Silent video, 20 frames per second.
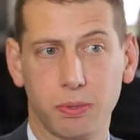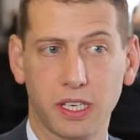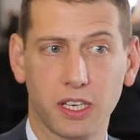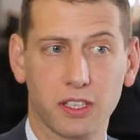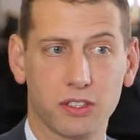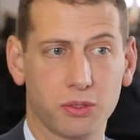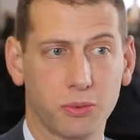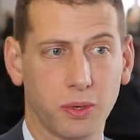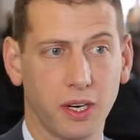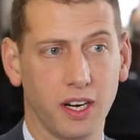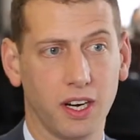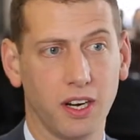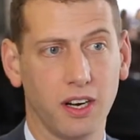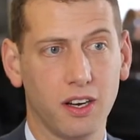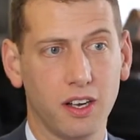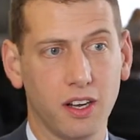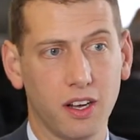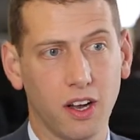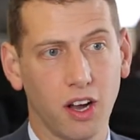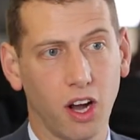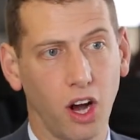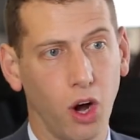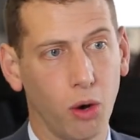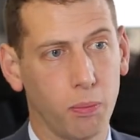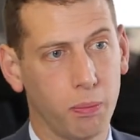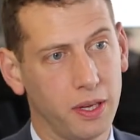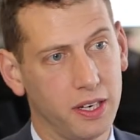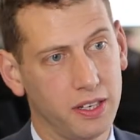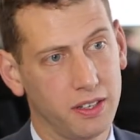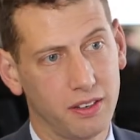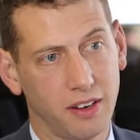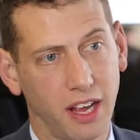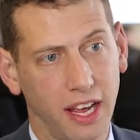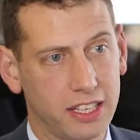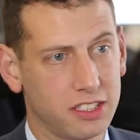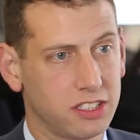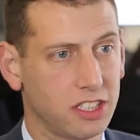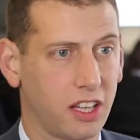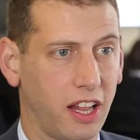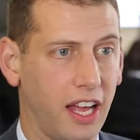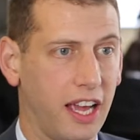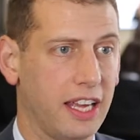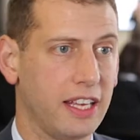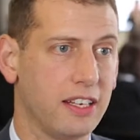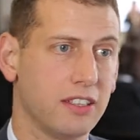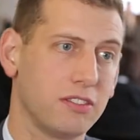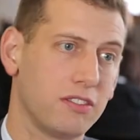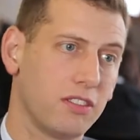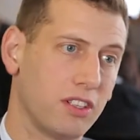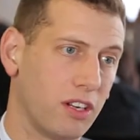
because we're open eight till eight,